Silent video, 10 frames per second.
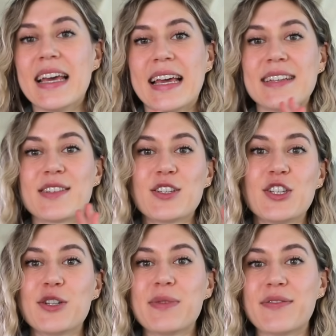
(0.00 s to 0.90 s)
is to
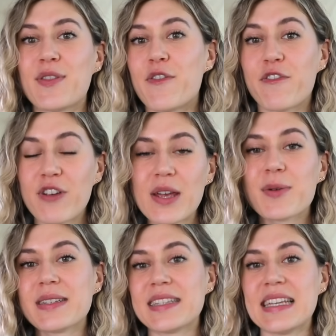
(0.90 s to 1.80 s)
do with the
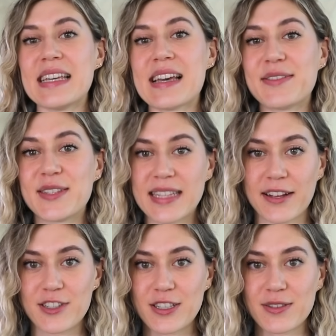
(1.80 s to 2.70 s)
frequency of
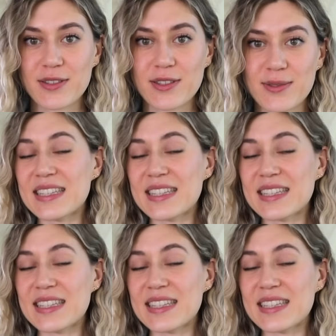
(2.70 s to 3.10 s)
sessions.